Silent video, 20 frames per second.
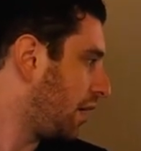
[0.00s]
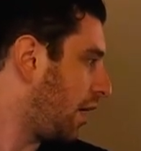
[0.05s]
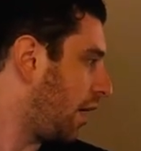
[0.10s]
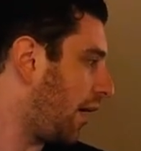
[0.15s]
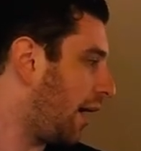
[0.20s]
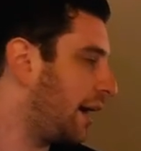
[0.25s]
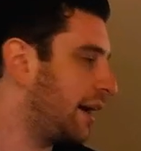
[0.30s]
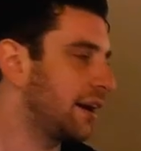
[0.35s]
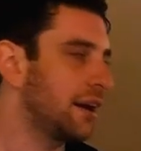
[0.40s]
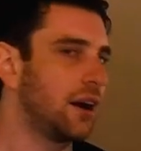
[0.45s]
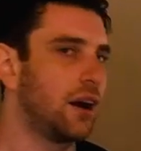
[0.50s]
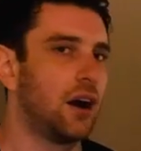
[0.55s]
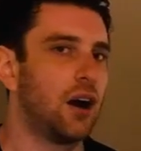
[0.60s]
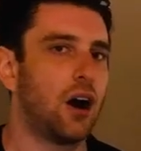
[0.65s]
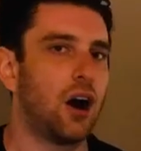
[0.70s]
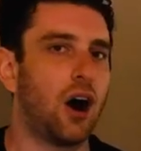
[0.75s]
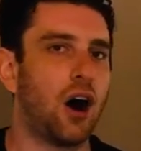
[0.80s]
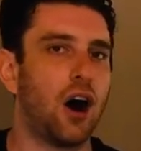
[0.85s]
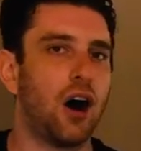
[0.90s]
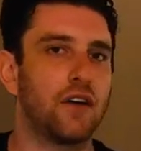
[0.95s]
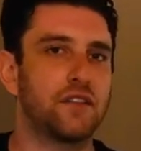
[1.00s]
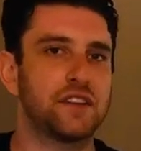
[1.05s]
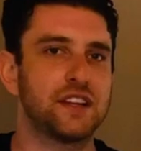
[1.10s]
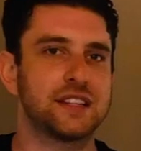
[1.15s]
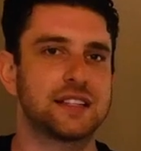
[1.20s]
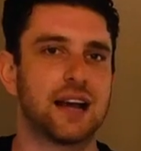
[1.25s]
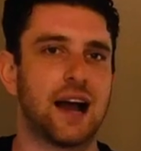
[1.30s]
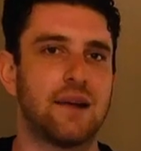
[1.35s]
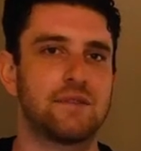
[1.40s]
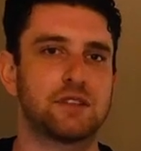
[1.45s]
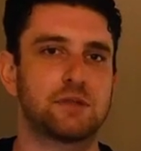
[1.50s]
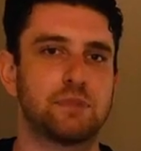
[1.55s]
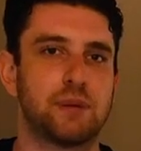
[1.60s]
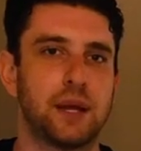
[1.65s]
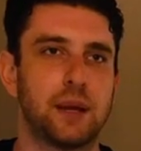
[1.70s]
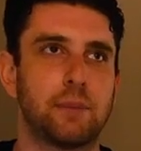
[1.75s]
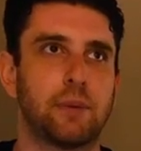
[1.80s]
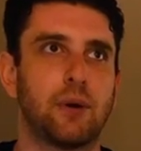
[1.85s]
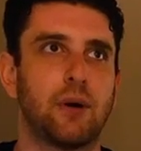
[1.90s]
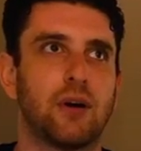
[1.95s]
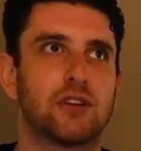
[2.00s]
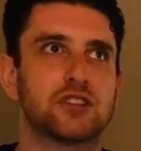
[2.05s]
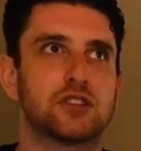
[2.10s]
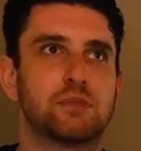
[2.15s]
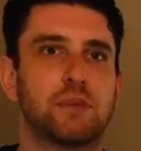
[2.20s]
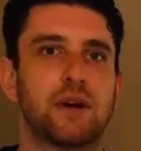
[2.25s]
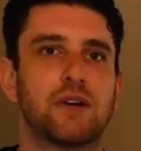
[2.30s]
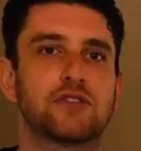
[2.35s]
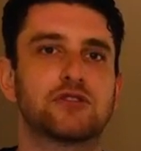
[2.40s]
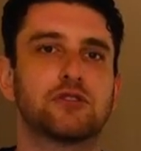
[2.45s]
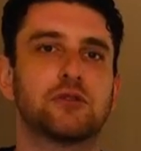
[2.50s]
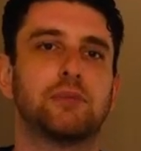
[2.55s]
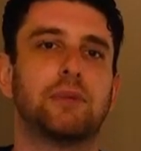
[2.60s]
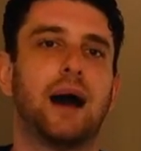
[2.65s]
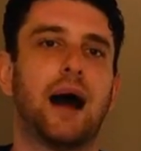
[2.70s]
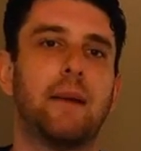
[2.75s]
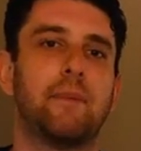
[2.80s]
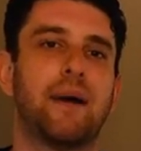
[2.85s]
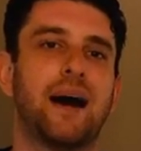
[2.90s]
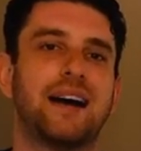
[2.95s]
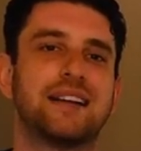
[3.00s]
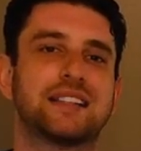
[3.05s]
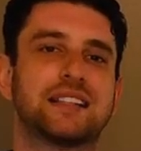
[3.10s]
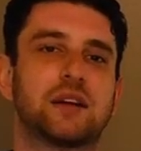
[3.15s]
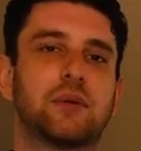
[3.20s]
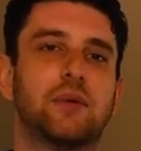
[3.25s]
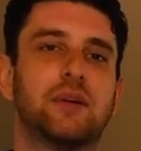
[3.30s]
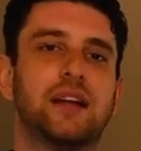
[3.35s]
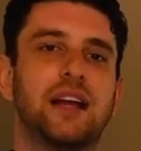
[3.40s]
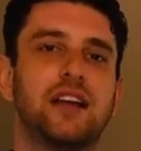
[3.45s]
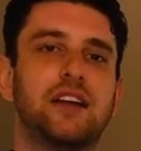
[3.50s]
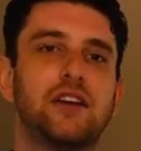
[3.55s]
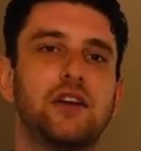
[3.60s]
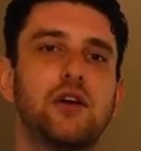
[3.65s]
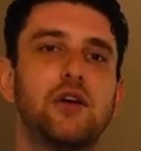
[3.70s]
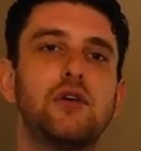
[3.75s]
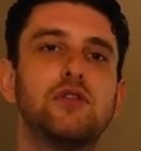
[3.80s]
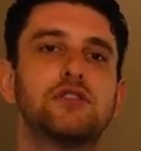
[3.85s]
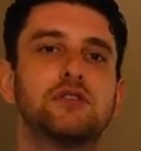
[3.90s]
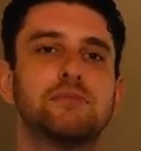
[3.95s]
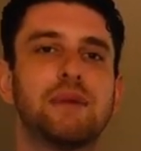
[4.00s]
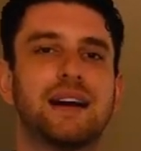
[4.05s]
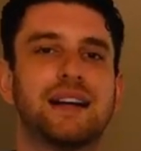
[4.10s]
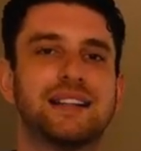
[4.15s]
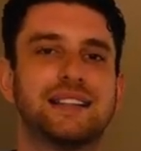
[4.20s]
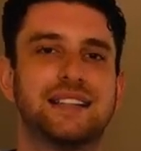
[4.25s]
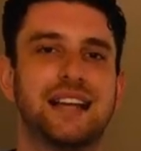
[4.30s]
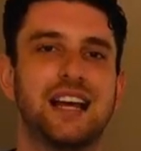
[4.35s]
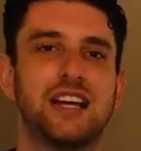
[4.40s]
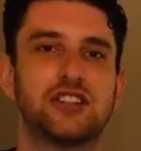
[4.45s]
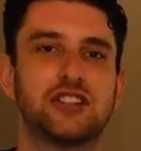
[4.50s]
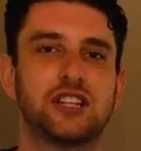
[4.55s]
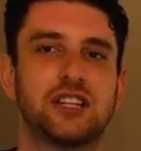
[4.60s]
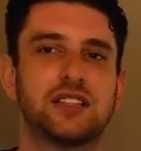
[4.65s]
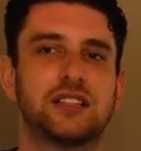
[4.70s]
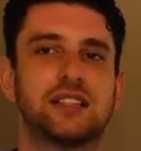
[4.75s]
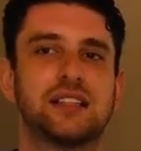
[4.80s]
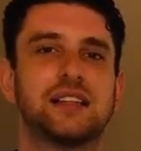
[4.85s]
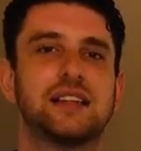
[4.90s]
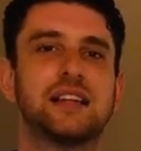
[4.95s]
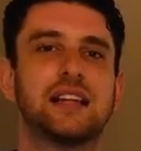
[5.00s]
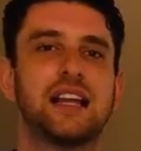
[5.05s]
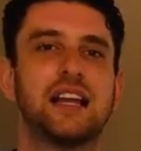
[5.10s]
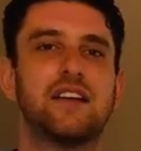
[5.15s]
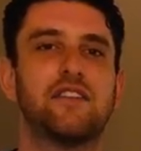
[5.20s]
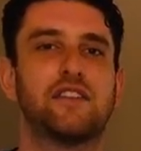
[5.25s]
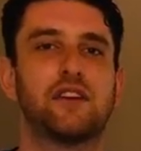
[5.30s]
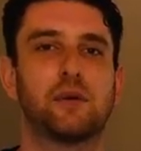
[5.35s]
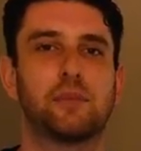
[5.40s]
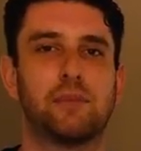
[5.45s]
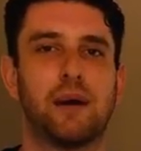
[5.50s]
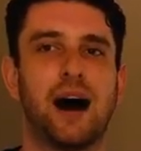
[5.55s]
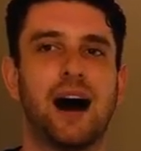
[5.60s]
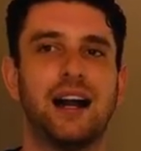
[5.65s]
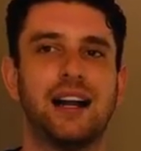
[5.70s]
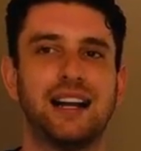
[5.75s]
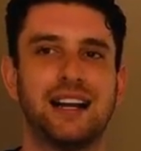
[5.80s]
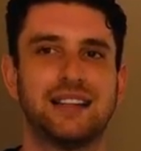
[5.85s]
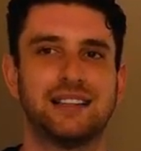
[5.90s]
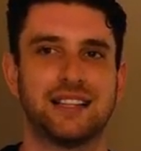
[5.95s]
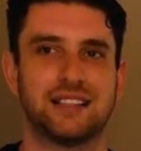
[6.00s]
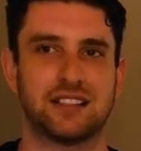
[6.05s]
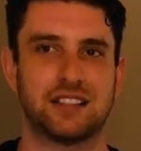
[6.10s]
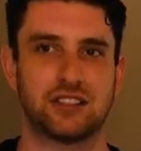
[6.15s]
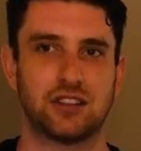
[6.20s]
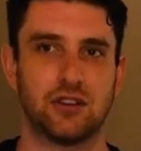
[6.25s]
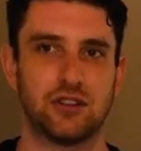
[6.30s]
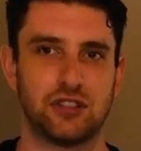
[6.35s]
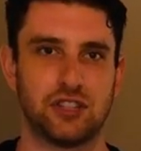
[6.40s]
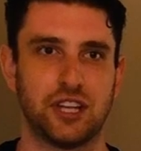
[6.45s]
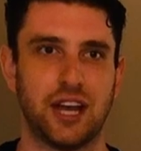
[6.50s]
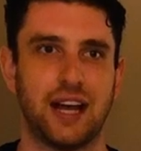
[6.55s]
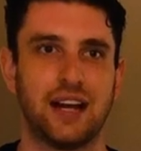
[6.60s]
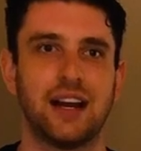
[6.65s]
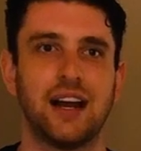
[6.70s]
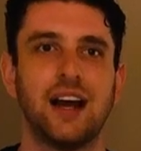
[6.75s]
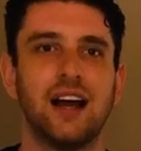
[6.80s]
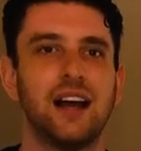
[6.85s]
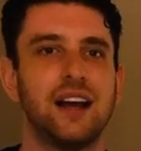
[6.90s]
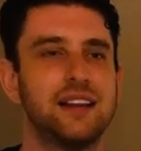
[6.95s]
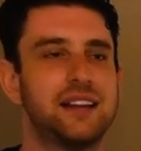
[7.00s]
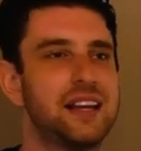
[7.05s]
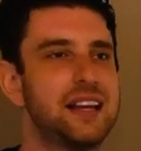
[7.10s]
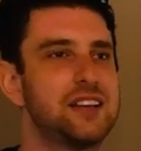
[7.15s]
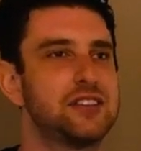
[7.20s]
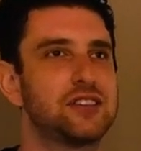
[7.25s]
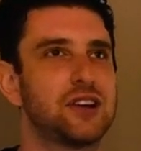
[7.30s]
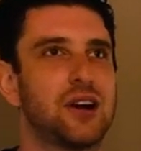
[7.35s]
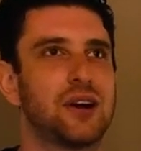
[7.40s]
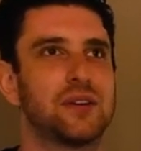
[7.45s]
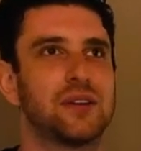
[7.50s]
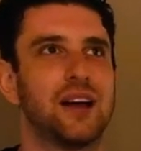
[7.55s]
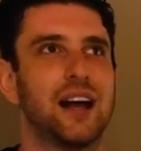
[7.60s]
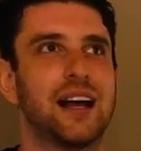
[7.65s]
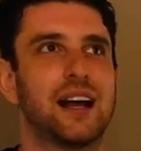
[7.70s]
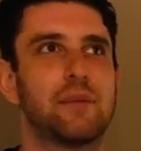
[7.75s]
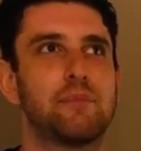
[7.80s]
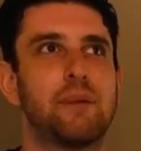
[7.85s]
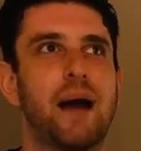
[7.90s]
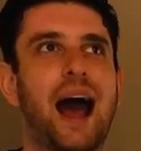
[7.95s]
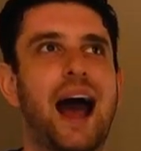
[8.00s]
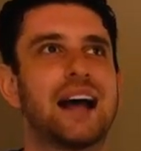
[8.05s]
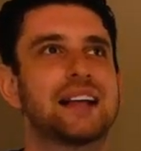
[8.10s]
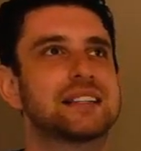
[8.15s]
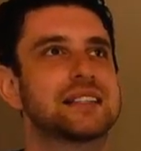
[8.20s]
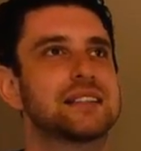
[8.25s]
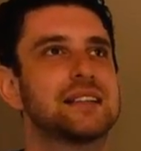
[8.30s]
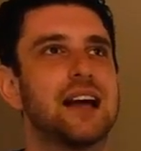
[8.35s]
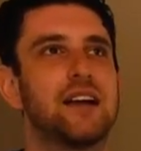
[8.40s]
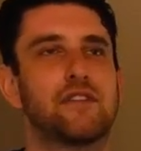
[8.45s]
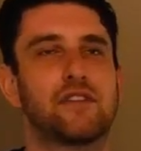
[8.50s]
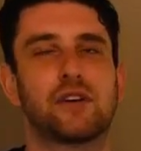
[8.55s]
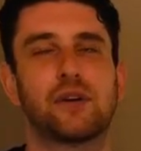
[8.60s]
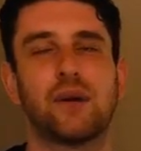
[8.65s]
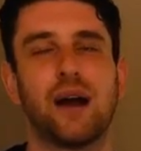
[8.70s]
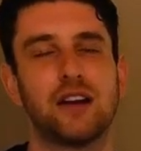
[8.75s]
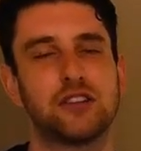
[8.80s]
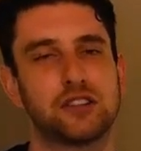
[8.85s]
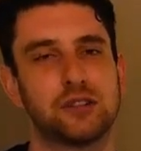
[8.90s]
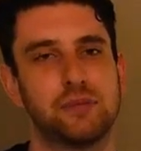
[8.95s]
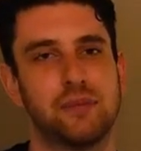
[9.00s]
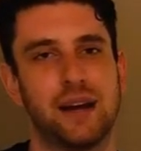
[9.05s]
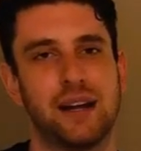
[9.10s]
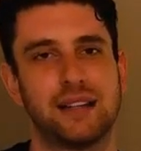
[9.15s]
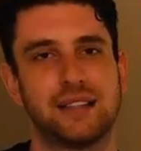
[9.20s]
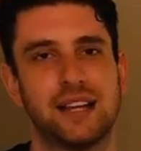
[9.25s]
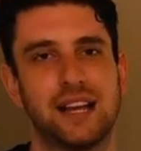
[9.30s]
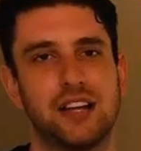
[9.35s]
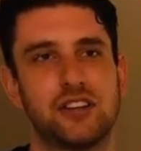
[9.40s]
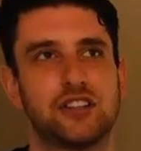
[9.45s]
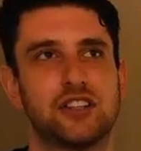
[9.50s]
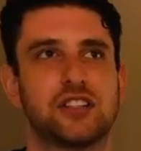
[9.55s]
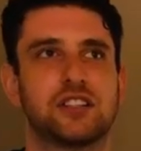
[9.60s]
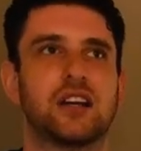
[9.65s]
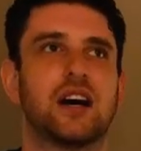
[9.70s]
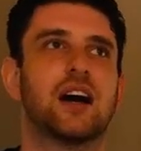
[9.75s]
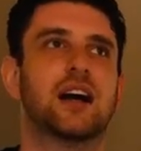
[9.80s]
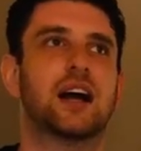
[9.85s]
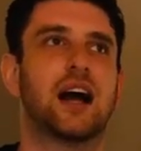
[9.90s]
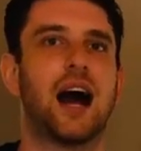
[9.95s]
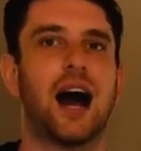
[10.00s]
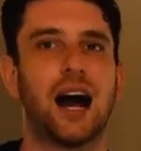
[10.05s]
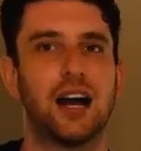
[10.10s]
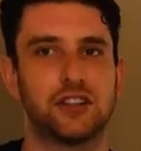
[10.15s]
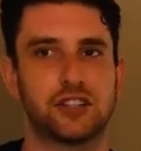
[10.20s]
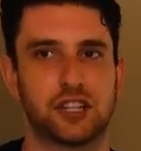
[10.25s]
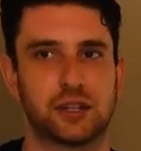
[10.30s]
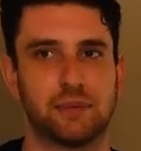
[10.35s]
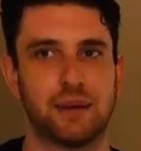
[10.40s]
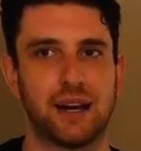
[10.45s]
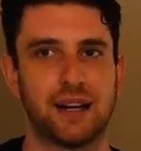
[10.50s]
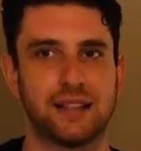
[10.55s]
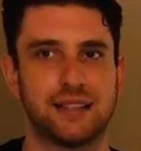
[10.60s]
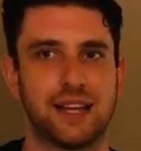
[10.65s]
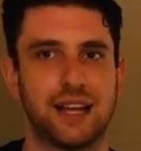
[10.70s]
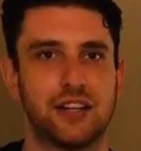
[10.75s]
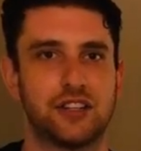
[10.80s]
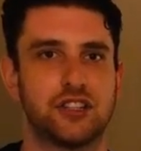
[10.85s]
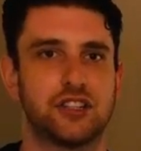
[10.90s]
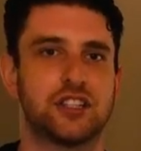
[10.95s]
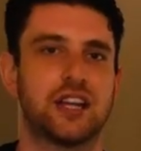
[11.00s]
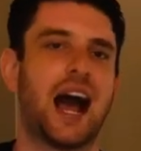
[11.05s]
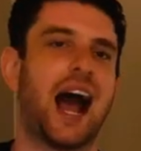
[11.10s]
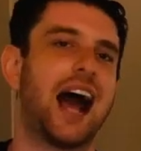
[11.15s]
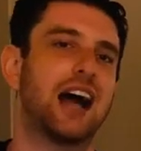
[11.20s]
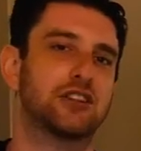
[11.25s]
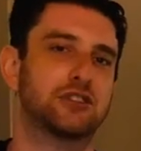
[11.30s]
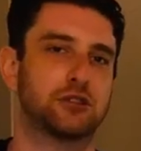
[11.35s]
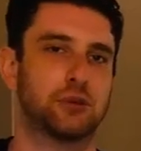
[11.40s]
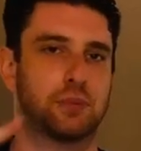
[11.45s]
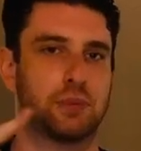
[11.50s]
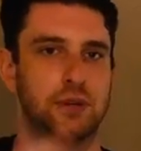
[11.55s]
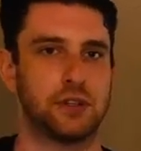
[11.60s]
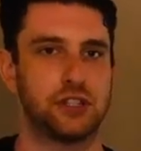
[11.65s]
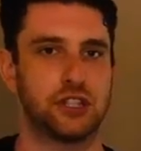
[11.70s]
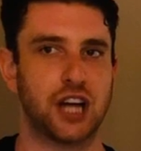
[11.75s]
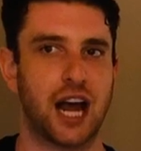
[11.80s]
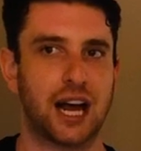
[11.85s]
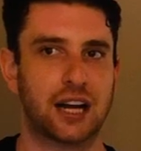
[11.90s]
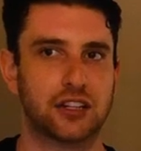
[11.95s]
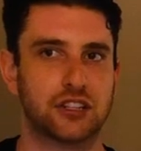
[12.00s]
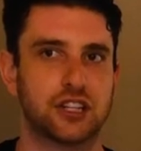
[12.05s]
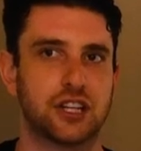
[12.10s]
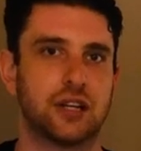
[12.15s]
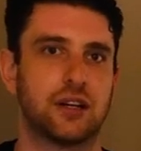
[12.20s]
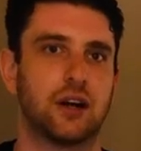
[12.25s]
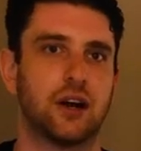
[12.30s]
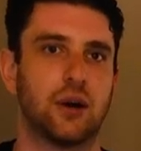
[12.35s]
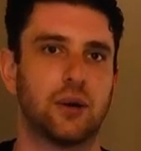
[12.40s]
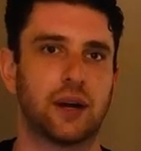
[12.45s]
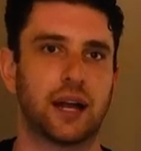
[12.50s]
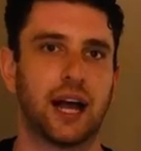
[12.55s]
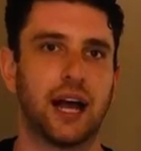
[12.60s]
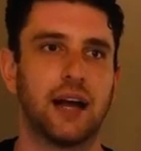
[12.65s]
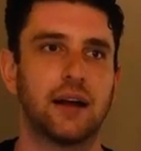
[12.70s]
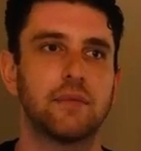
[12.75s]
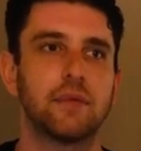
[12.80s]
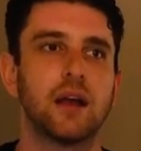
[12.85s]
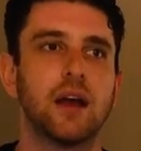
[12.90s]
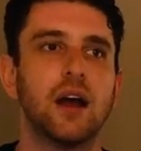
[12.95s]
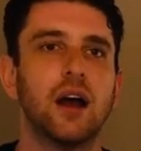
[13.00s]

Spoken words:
all right? Oftentimes people are spiritual bypassing when they use meditation to leave their body and disassociate. These are like past life regression meditations, Akashic meditations, astral projection, okay?